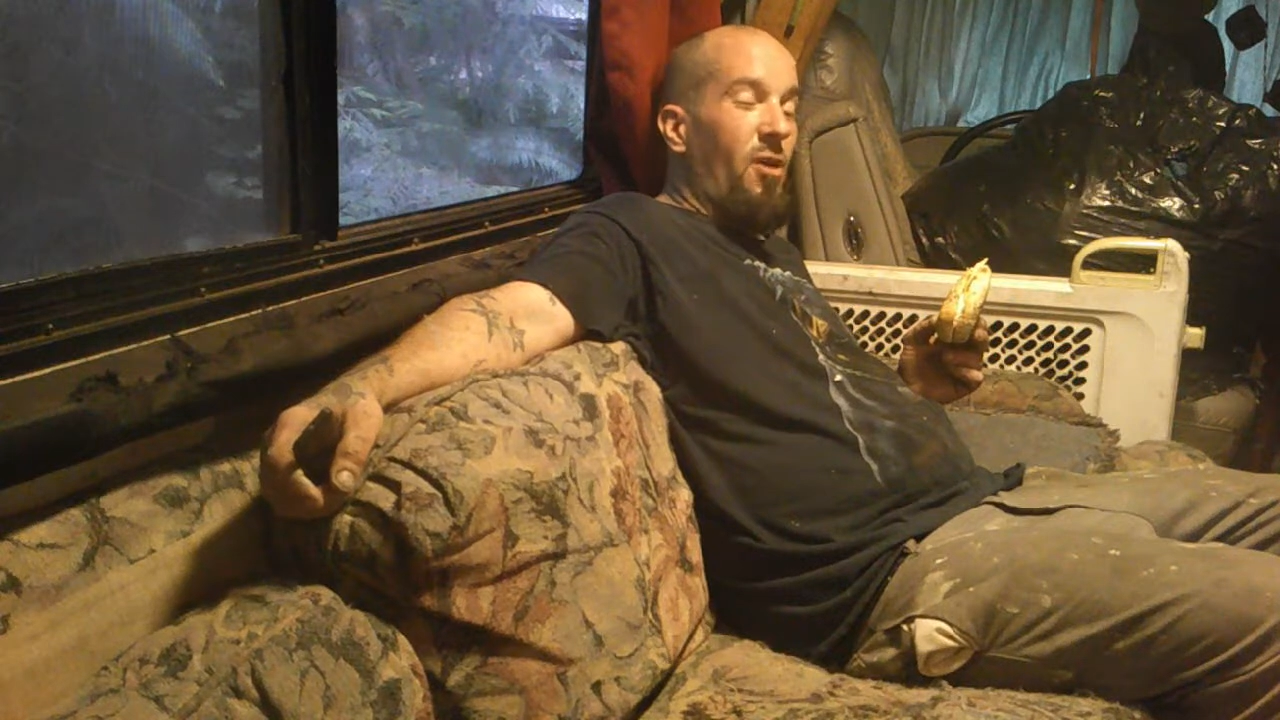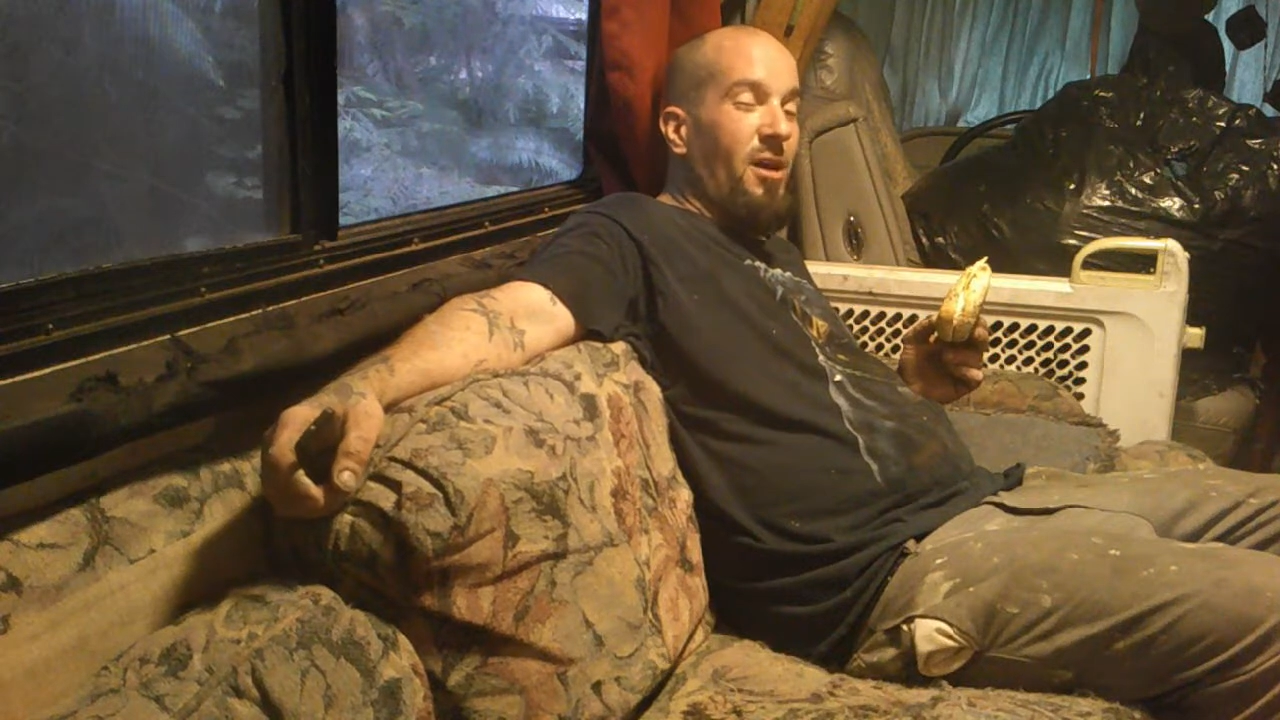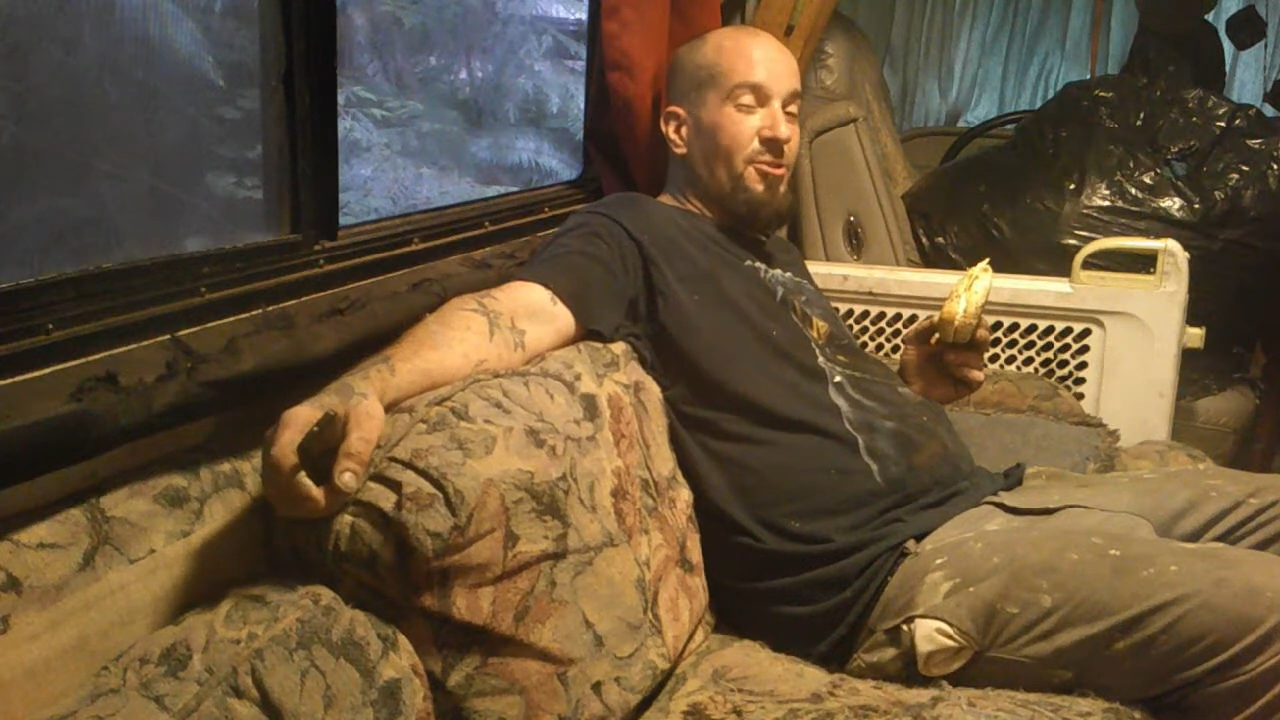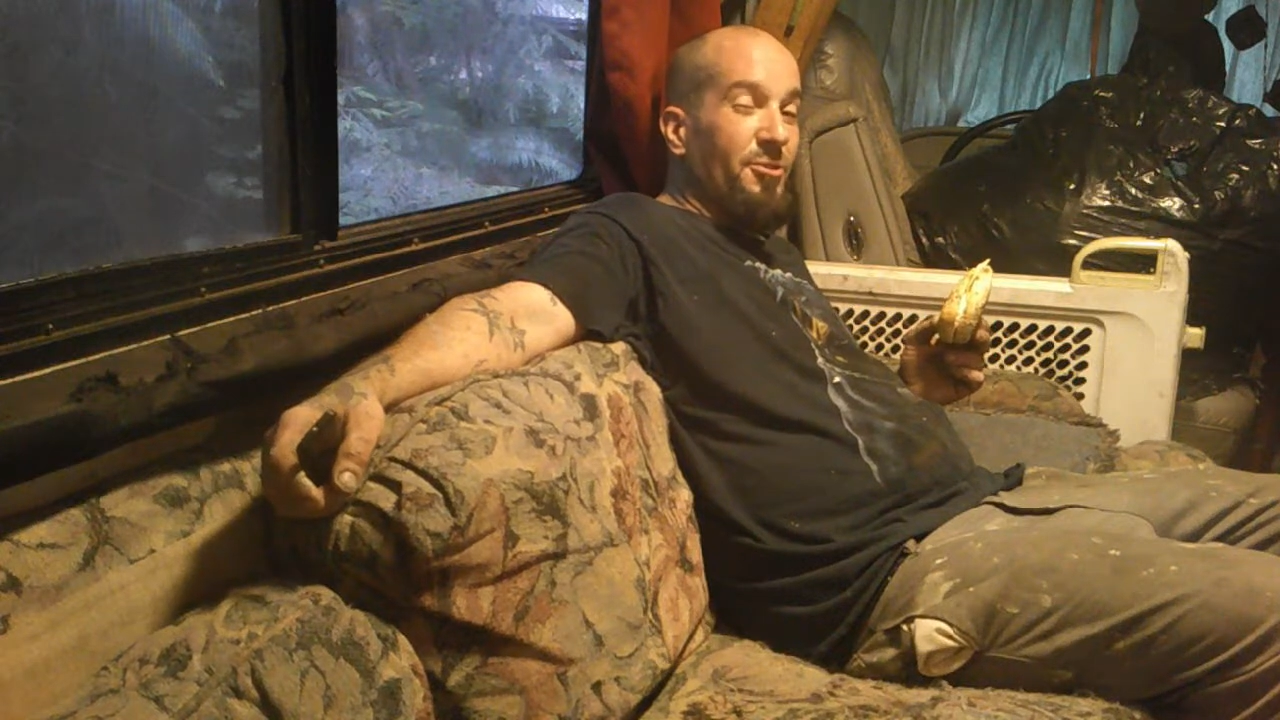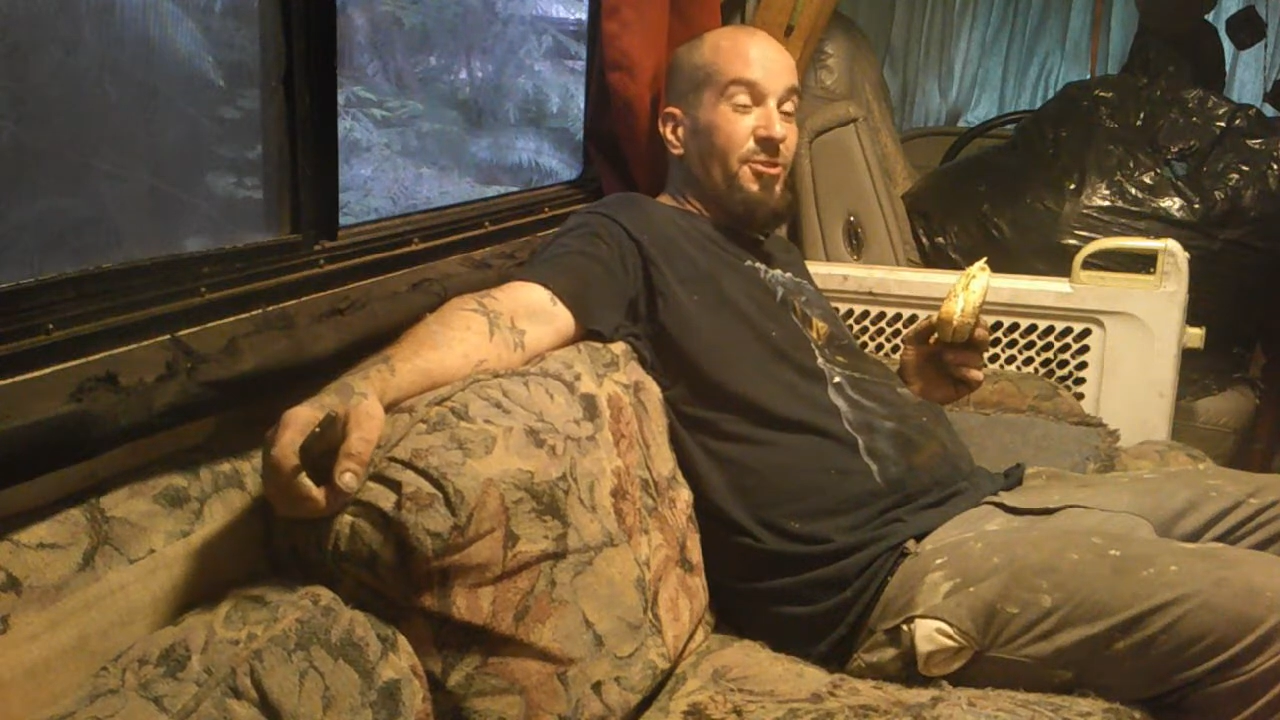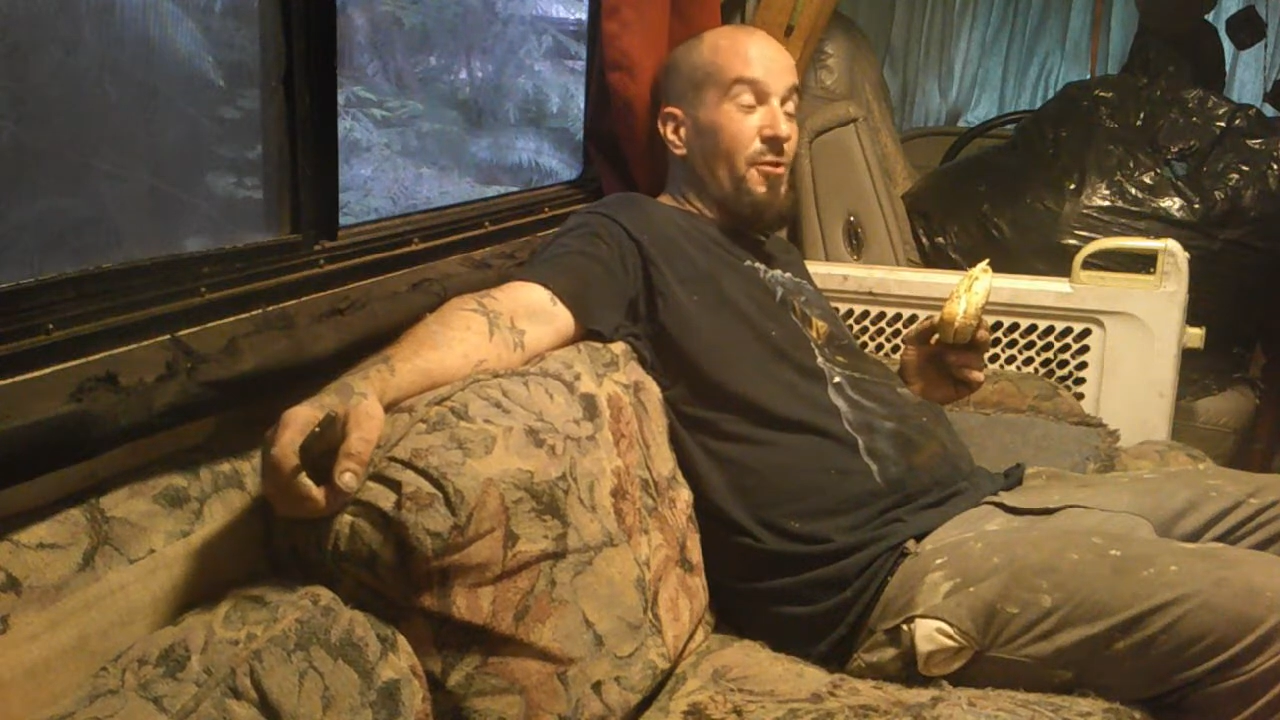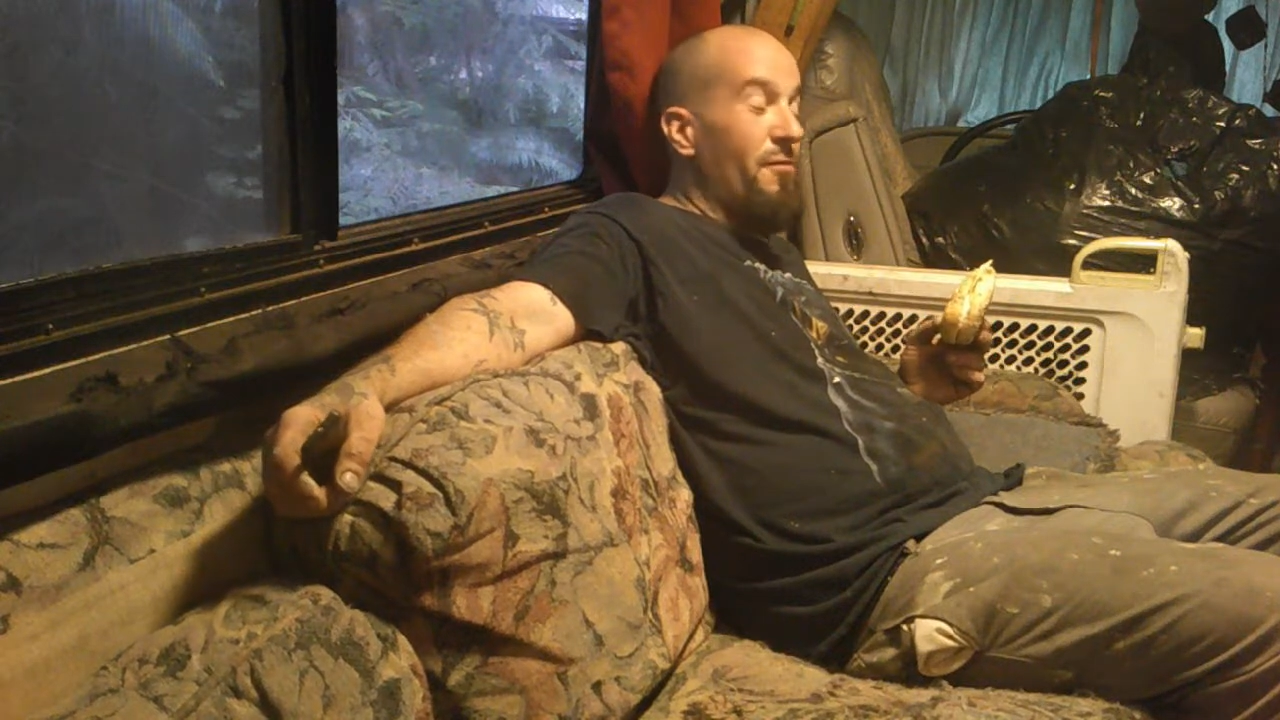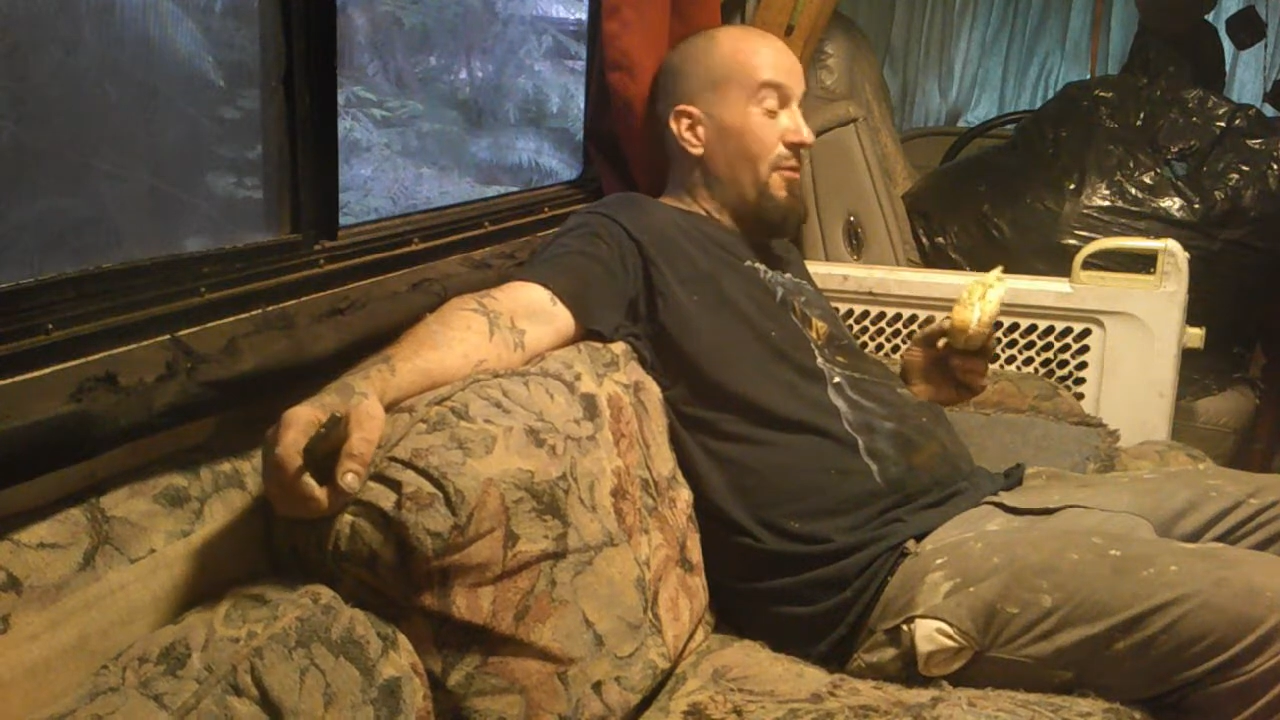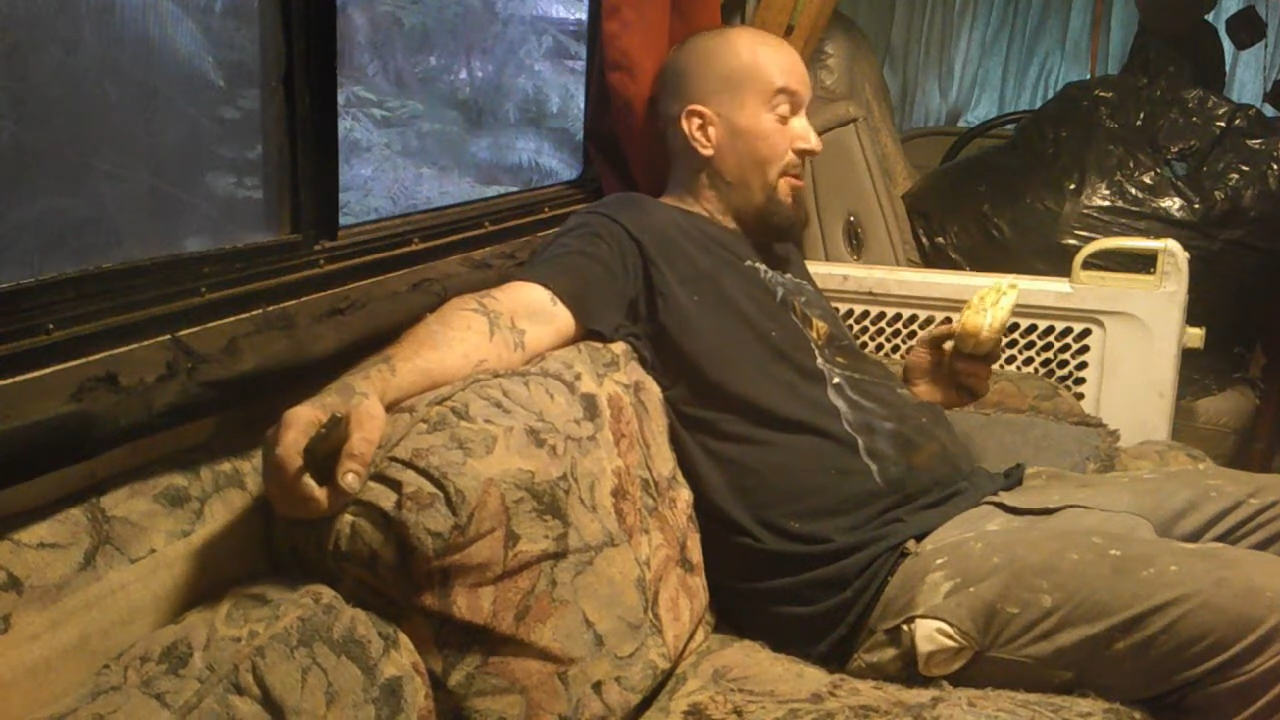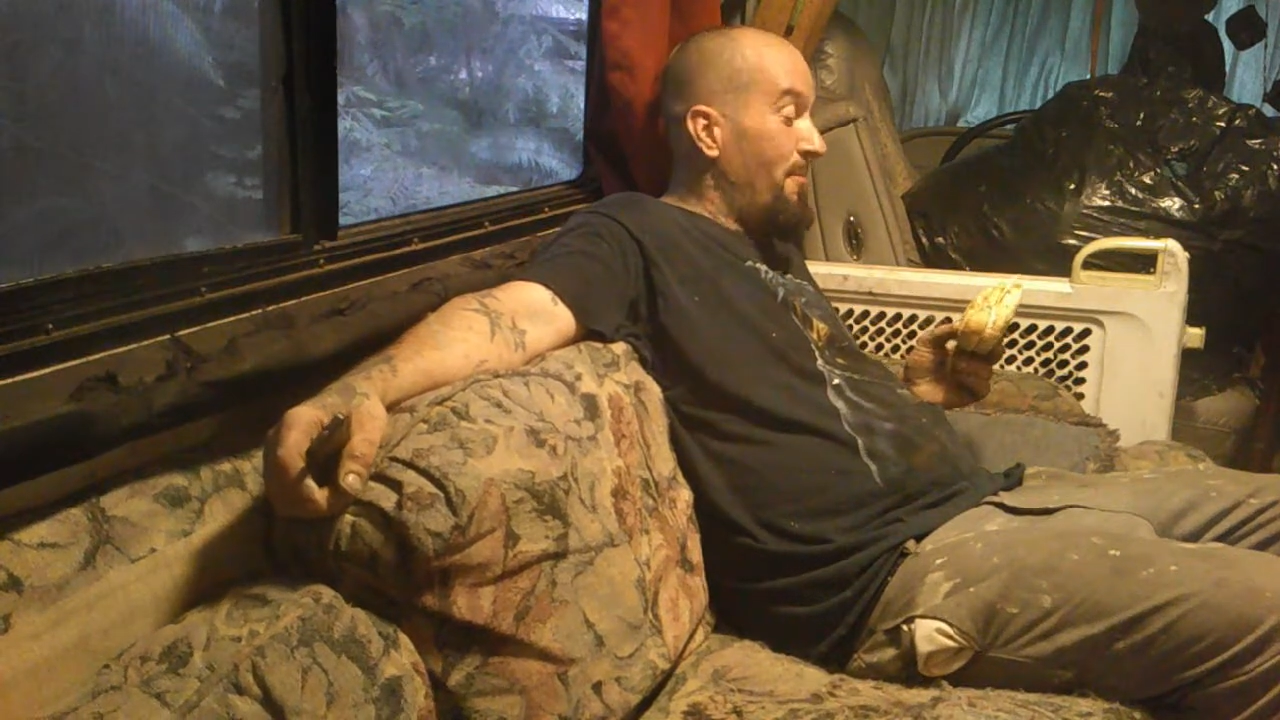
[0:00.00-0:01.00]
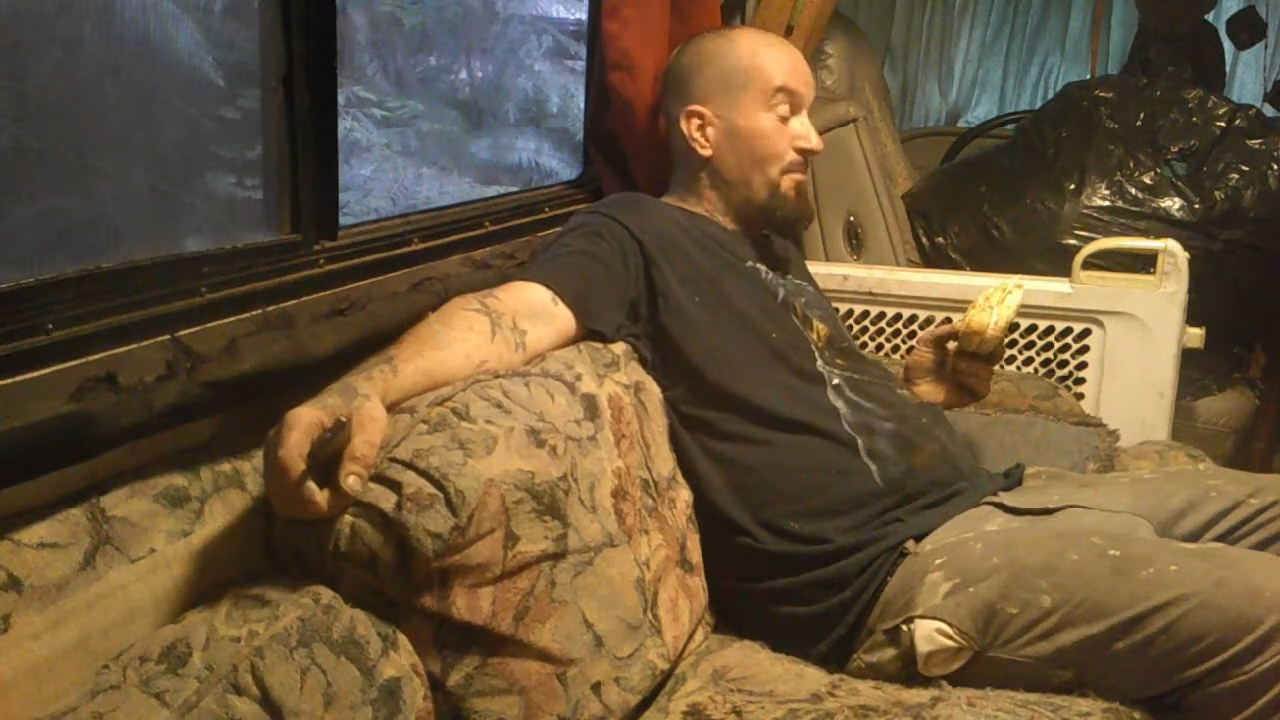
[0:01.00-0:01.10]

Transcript: washer so far.